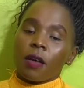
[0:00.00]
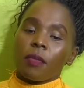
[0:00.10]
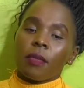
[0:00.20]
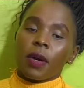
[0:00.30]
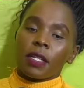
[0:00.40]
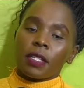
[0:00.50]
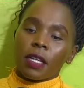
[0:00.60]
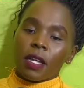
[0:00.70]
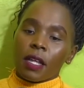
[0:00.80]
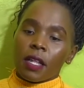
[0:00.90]
but
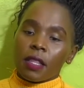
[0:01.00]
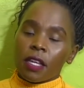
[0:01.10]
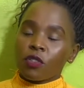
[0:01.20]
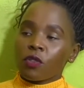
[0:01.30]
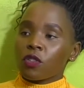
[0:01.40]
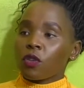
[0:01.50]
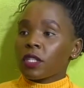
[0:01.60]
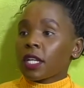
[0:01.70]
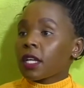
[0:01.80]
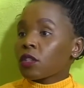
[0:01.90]
the issue is
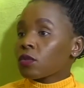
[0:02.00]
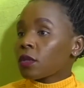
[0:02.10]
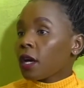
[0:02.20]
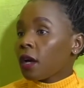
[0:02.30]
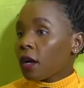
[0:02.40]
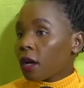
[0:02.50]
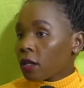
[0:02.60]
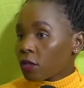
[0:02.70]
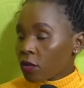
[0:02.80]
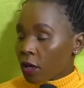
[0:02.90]
not taken to
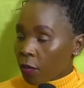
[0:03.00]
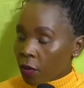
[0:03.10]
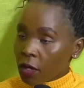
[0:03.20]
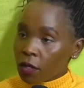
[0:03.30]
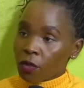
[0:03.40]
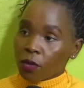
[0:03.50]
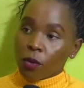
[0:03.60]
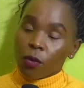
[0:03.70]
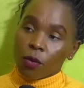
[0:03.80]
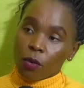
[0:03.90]
the police or